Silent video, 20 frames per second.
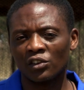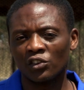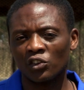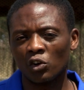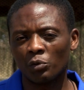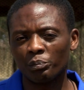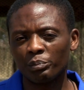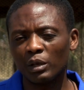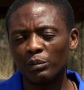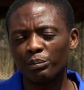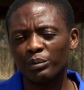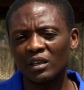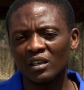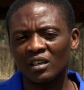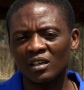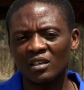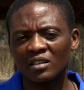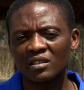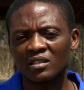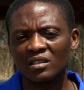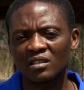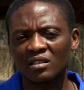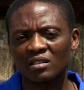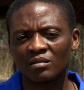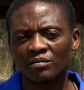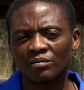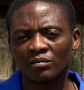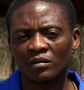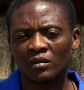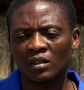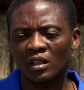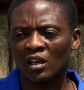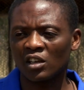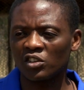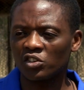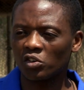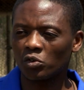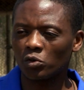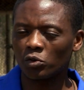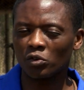your PPEs
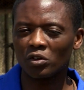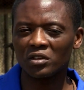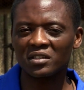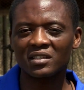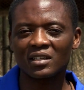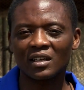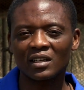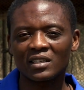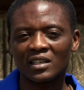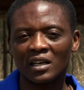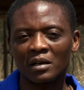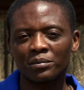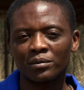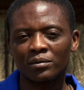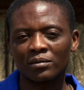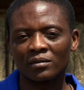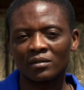and you could not set up